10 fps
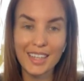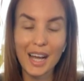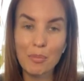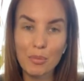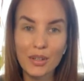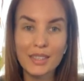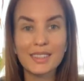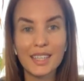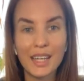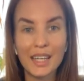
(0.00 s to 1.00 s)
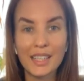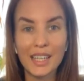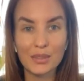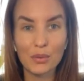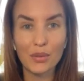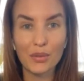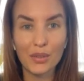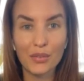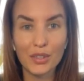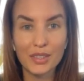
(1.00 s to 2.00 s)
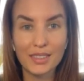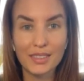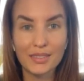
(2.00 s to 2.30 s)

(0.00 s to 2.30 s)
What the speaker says: upright and as well reversed.